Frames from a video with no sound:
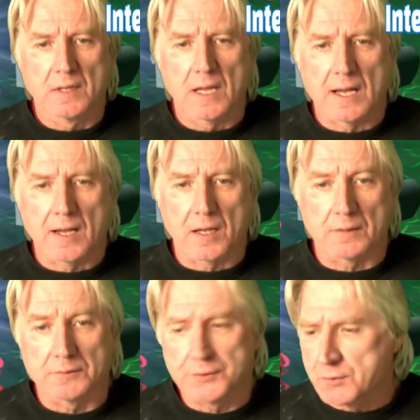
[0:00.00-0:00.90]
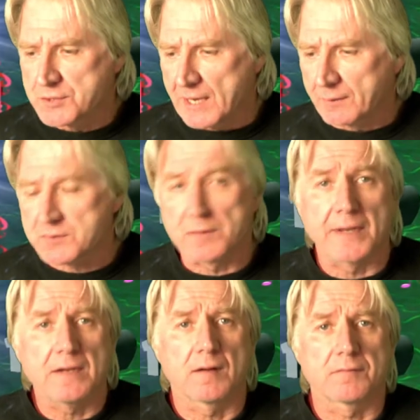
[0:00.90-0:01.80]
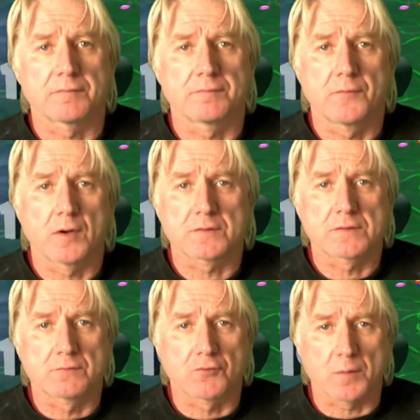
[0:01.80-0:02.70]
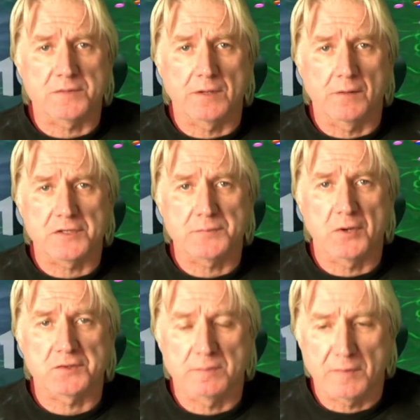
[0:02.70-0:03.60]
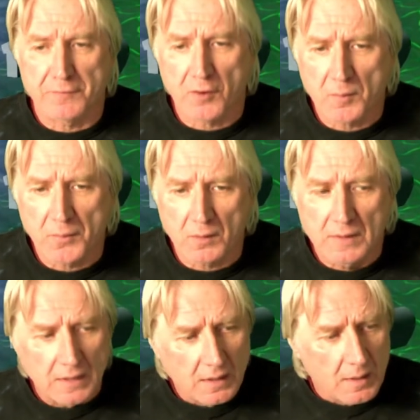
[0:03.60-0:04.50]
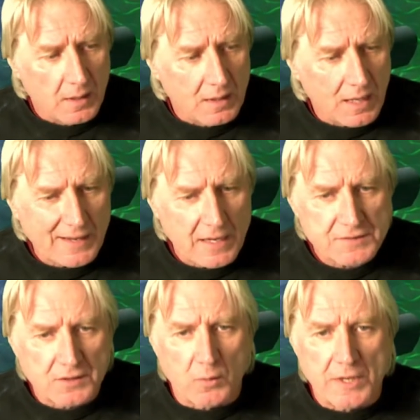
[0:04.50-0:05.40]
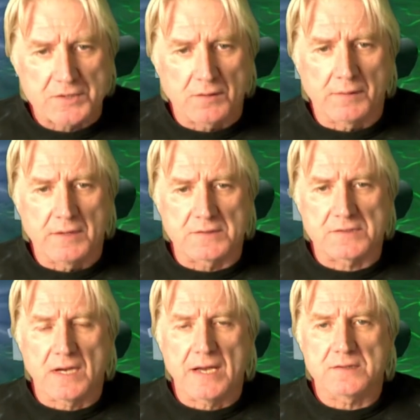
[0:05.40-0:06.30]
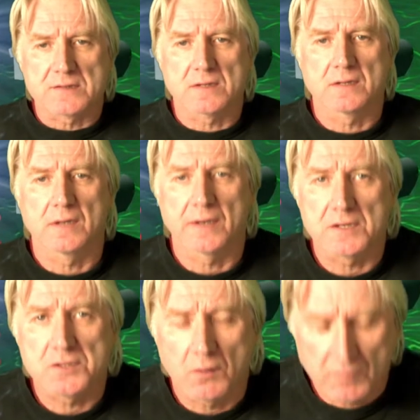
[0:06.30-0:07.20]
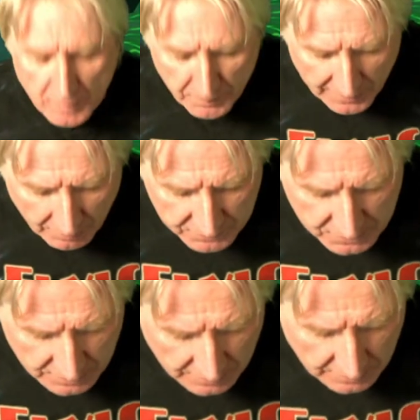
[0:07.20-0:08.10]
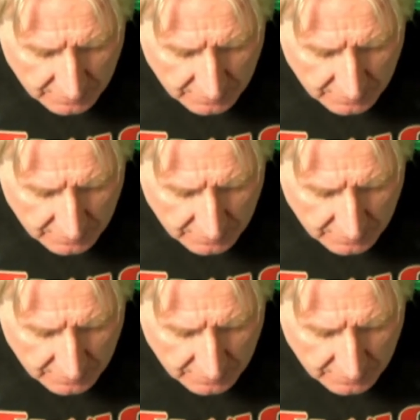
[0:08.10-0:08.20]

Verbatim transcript: Uh, a new channel to me, I've not dropped in on this person before, but I asked a question on his site and I told him about uh,